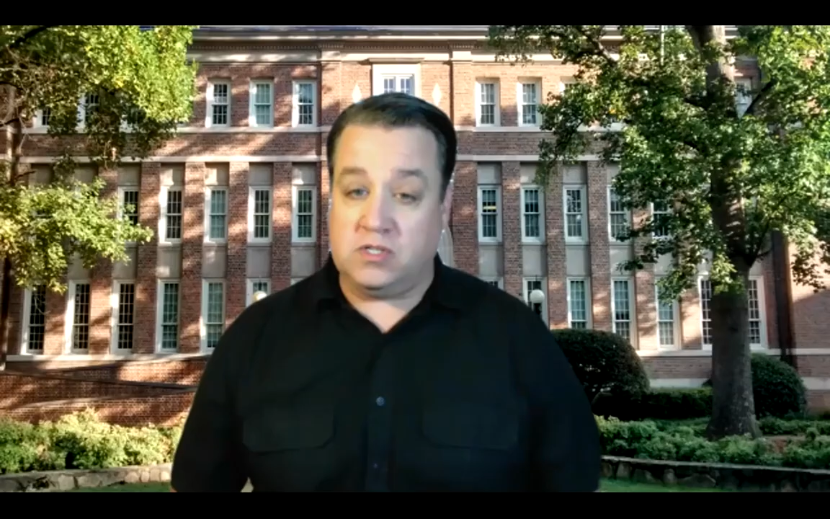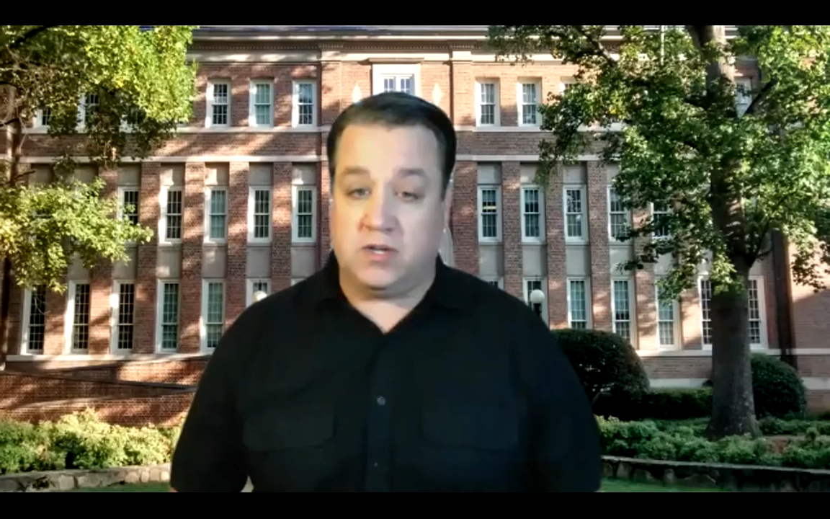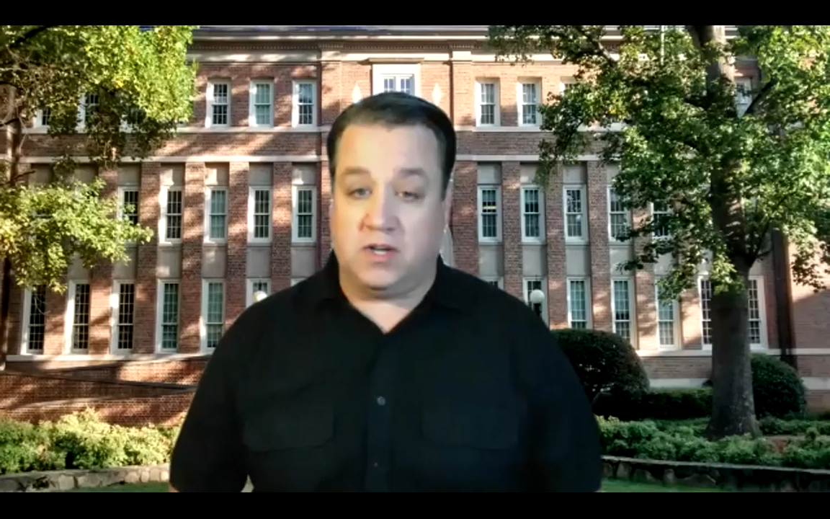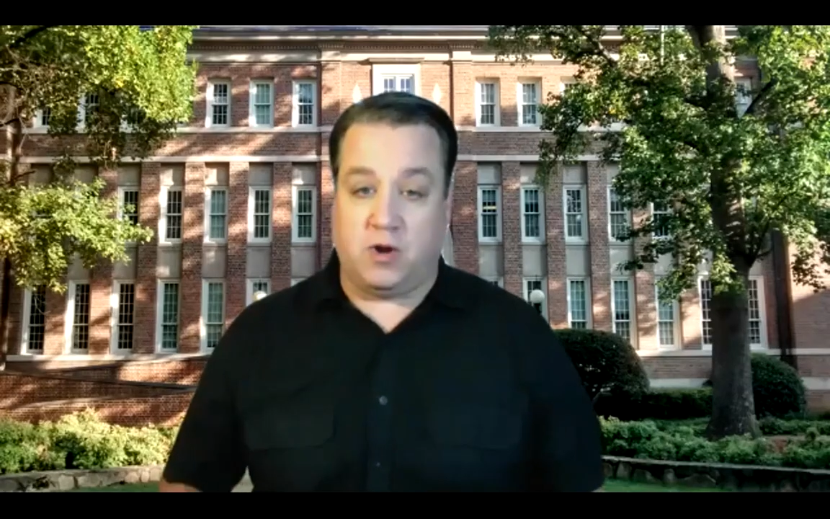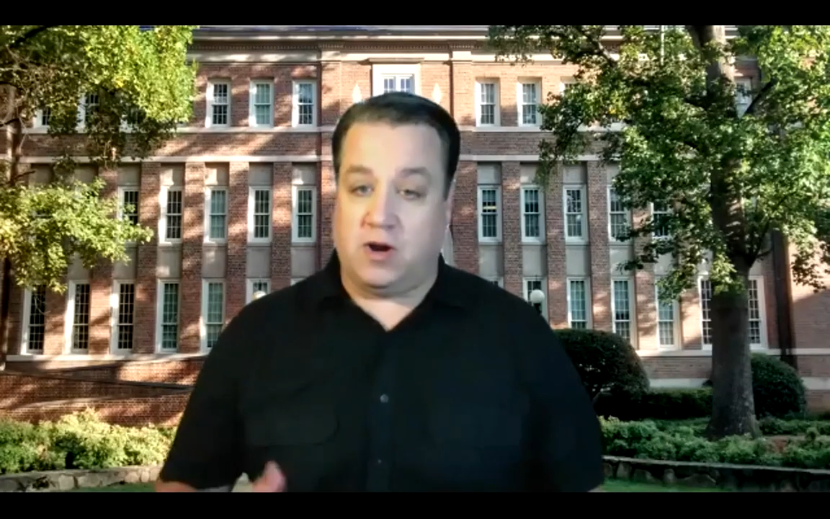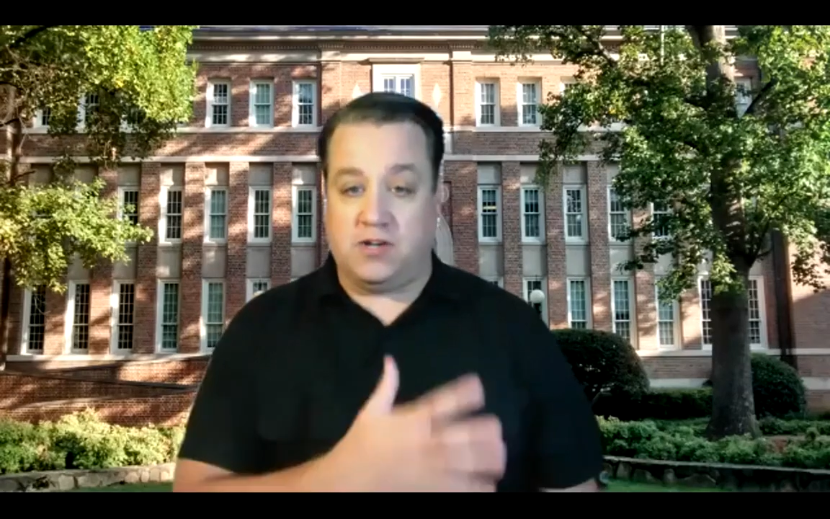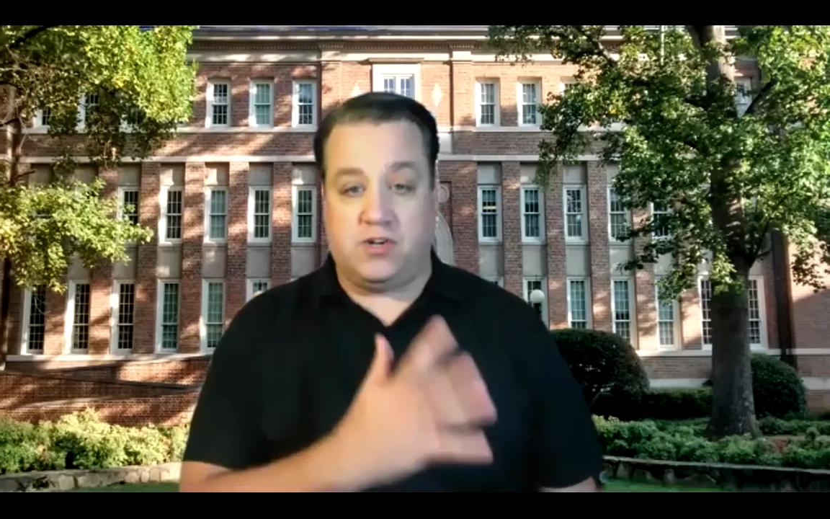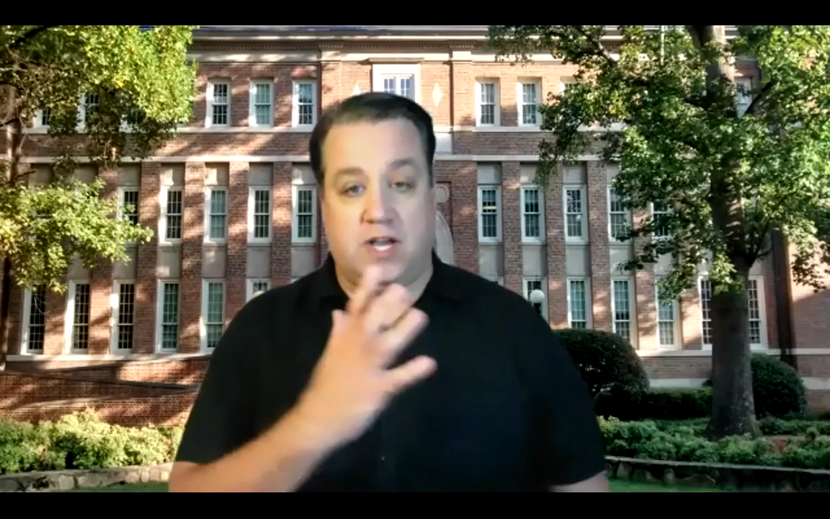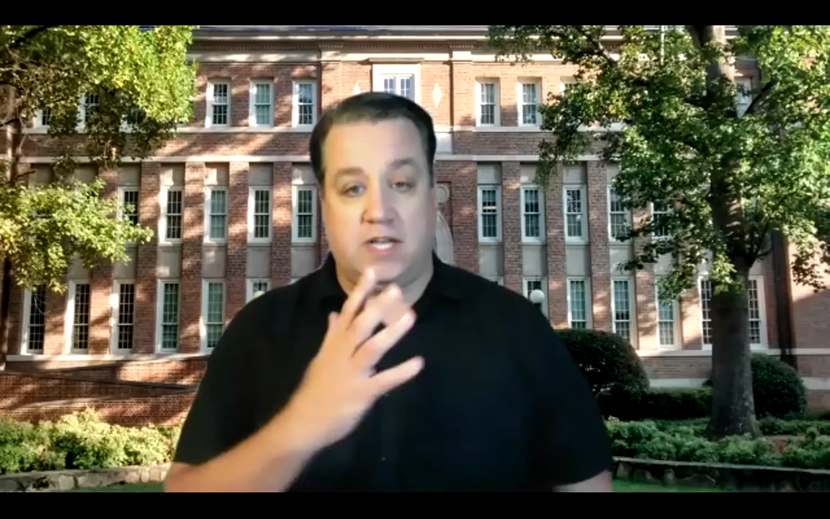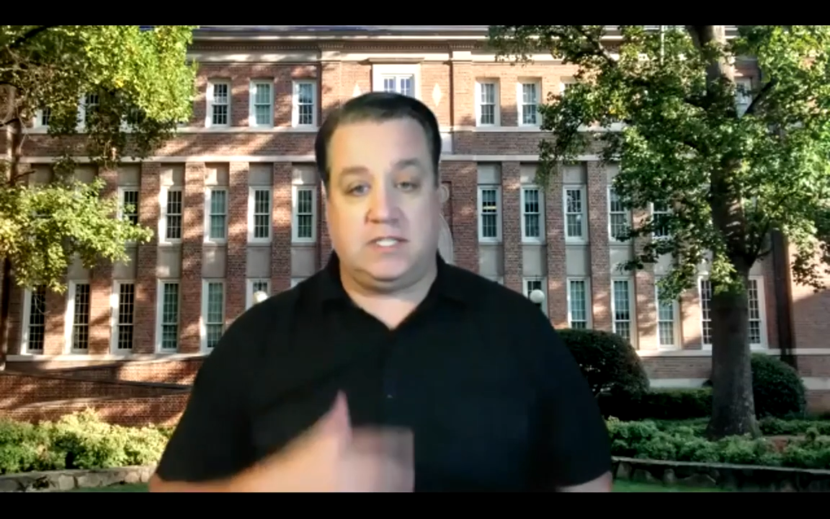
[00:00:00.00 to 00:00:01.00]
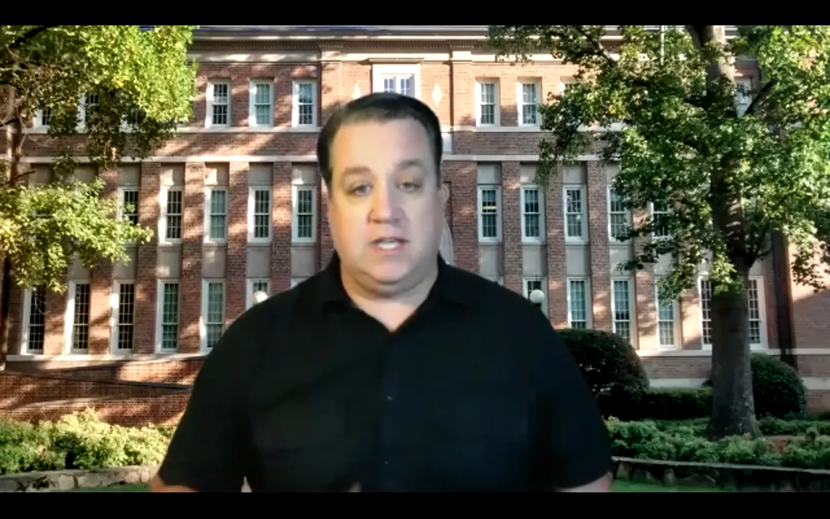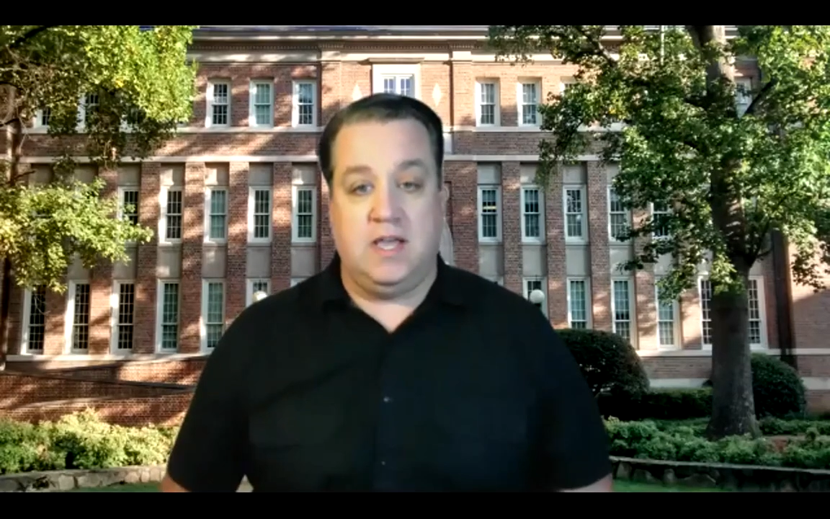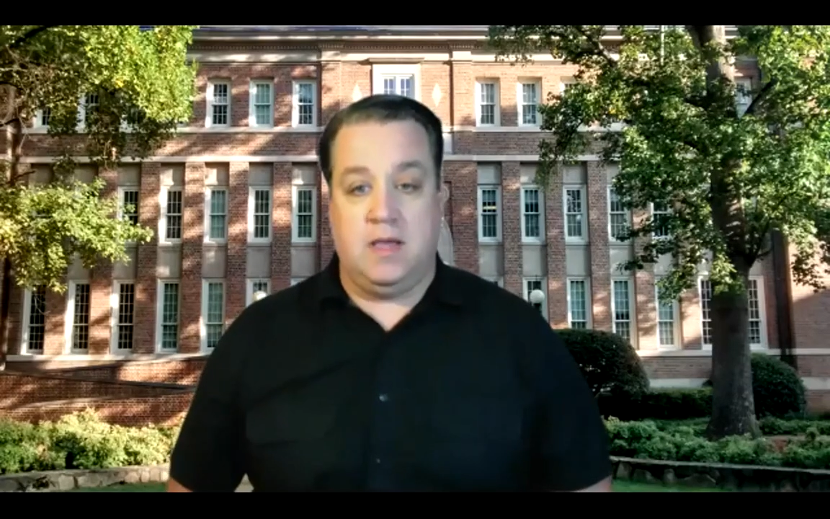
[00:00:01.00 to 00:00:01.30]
explore her interests,